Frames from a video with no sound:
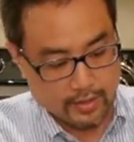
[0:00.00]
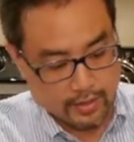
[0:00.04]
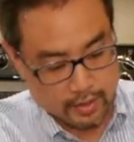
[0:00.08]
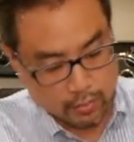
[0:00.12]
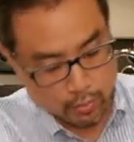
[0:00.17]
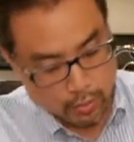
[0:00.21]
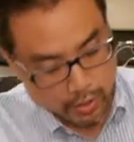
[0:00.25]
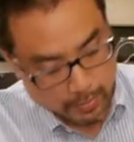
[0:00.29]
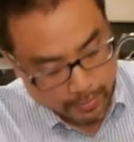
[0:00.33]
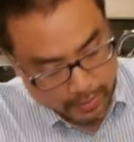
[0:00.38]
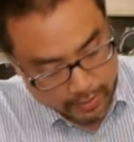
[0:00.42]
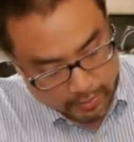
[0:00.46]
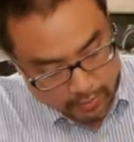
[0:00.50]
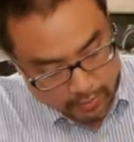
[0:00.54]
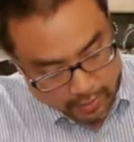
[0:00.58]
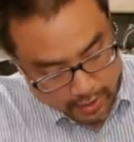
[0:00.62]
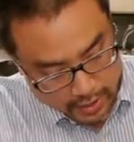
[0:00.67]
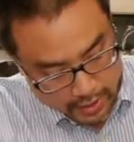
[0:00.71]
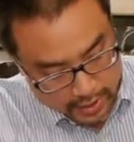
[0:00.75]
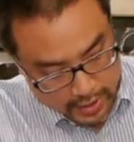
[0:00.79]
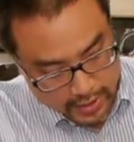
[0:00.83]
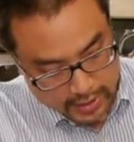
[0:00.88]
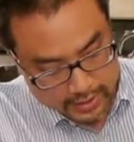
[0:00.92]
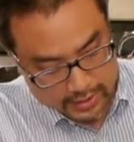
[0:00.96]
It would have been
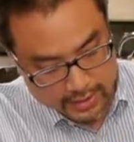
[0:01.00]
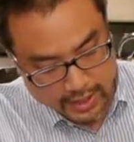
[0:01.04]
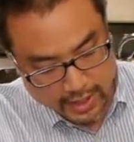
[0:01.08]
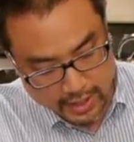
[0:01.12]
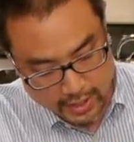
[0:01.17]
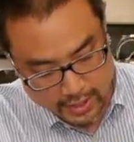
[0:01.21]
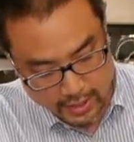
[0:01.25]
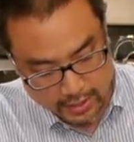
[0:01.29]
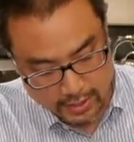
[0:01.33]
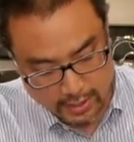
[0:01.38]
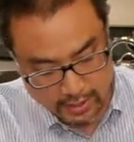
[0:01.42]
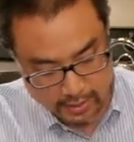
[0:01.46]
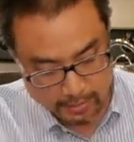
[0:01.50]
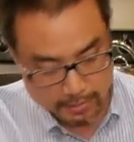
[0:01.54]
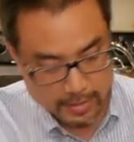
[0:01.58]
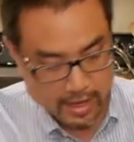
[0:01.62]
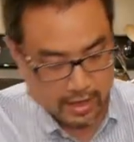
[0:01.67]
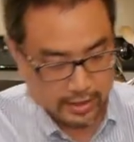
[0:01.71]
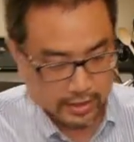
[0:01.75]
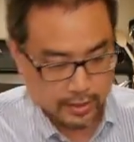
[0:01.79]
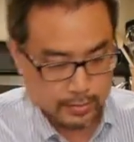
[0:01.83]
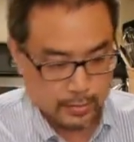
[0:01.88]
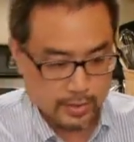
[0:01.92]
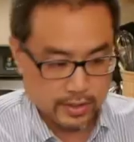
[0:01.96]
really nice had
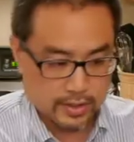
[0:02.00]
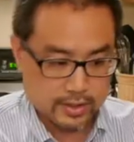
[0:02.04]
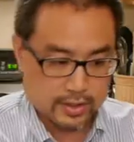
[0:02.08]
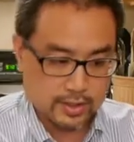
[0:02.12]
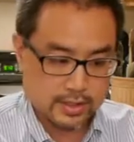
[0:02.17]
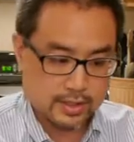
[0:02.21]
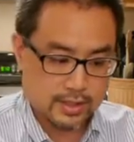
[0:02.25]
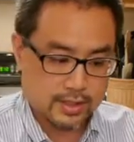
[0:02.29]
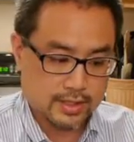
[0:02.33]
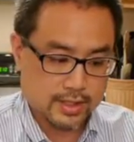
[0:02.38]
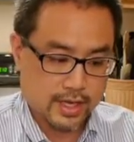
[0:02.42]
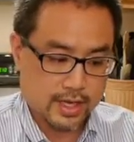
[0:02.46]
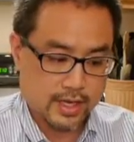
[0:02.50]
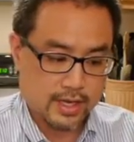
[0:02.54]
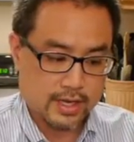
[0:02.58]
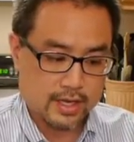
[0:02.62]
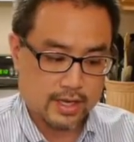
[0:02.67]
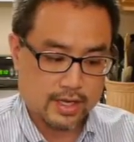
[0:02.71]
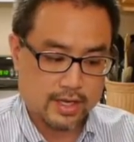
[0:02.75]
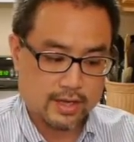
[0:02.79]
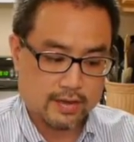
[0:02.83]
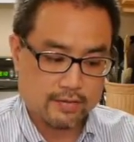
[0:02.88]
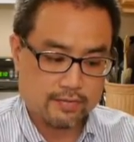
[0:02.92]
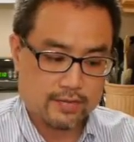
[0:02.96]
Mountainsmith just decided to
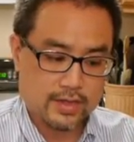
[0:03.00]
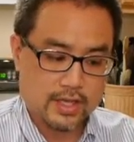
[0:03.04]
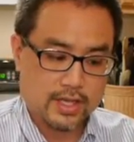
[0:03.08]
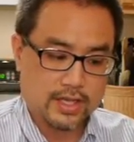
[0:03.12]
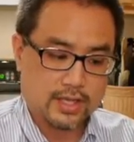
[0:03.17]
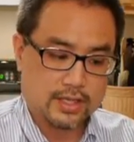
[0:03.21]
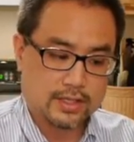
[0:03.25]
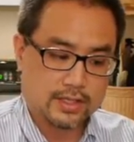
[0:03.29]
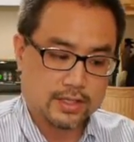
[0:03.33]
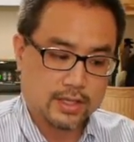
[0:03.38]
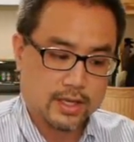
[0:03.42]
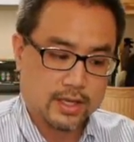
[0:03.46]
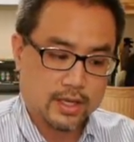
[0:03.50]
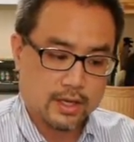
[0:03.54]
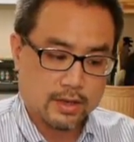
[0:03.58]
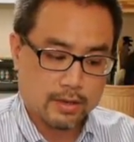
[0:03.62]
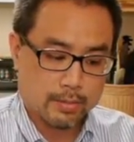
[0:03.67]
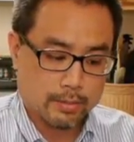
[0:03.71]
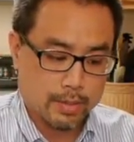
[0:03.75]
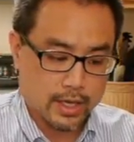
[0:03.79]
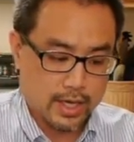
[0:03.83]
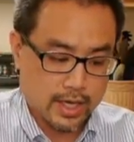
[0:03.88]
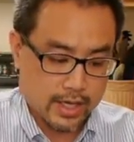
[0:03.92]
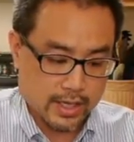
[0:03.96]
give these
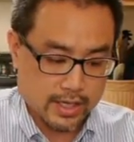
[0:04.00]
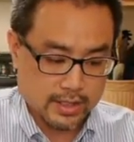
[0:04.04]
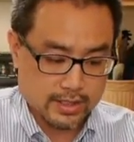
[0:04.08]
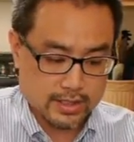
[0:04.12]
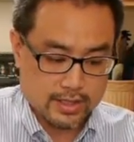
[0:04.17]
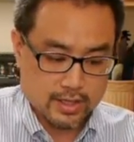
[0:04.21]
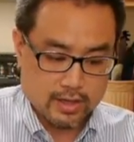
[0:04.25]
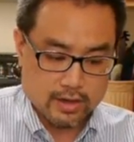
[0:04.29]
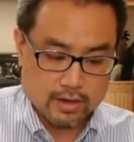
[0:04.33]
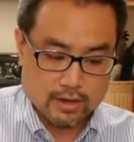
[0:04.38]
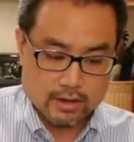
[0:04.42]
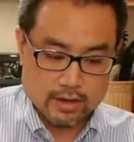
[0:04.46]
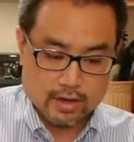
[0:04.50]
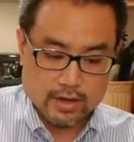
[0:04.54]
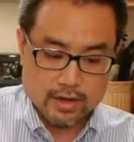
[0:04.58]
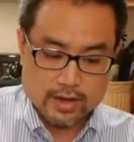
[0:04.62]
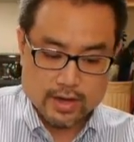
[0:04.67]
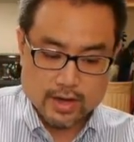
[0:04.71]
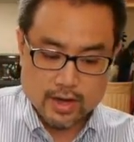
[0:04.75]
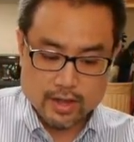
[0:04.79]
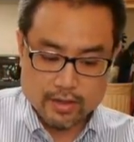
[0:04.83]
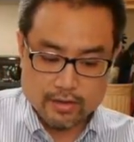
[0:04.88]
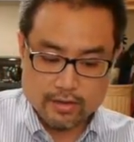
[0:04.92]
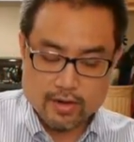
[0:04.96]
pockets here
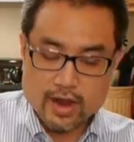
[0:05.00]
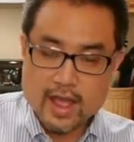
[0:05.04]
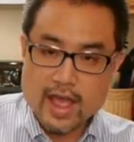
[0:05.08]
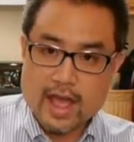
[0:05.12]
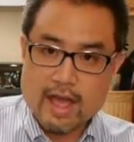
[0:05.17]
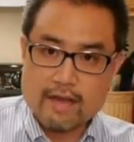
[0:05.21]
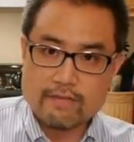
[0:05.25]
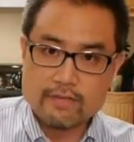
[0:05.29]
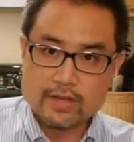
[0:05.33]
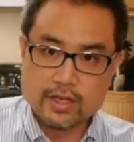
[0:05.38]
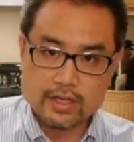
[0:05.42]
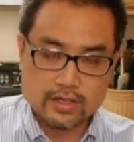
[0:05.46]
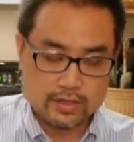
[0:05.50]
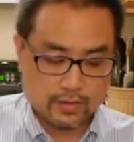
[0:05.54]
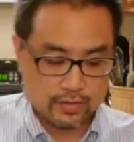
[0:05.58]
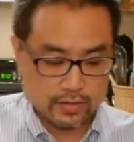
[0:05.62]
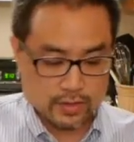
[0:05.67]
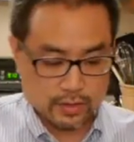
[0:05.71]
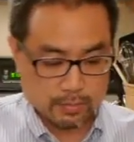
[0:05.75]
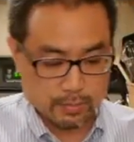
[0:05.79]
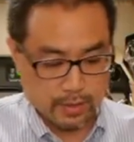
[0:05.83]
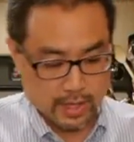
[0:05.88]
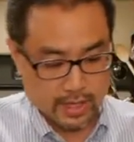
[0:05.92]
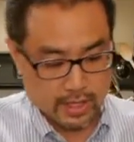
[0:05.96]
another ½ inch of
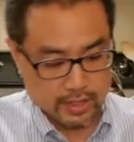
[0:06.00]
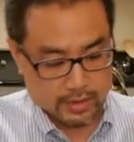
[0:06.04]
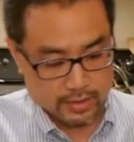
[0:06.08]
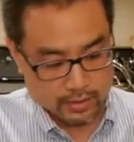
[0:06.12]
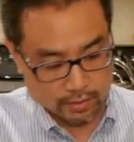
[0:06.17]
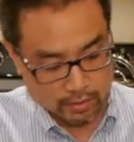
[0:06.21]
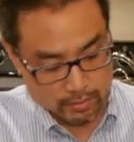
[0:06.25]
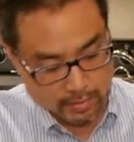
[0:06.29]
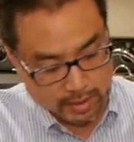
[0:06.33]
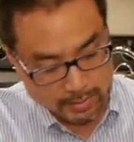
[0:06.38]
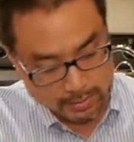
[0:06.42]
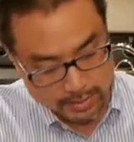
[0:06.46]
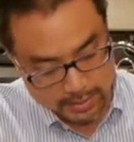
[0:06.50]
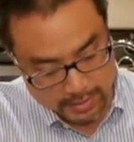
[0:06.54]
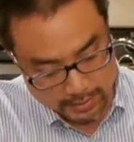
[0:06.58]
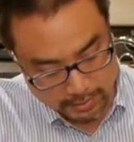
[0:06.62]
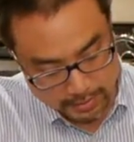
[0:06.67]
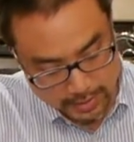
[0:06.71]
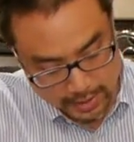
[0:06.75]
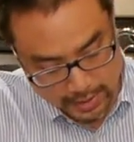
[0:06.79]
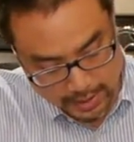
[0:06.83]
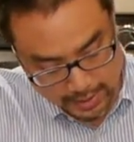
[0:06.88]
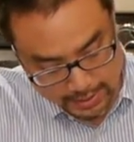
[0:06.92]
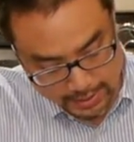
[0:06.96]
space, or maybe
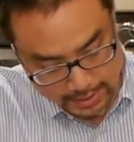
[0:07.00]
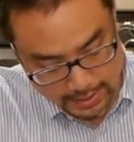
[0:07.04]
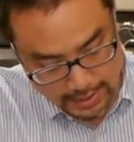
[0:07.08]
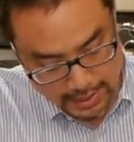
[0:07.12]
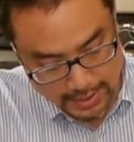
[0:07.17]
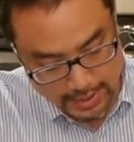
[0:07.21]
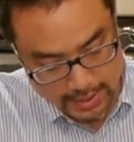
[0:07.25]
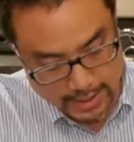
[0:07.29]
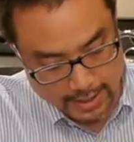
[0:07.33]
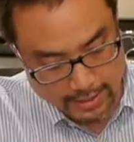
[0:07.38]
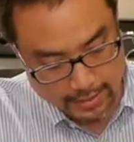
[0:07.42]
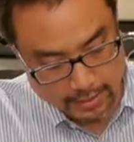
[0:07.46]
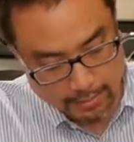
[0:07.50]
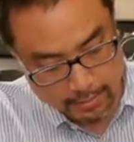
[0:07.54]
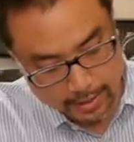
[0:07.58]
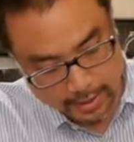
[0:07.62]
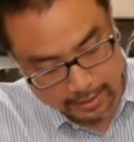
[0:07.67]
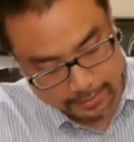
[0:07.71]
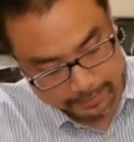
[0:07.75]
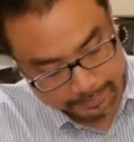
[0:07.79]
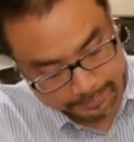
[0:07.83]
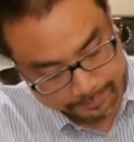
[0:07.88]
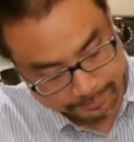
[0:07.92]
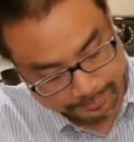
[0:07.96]
some gusseting down the
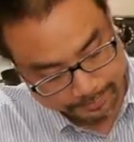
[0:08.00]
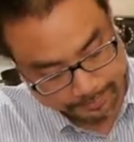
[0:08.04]
middle.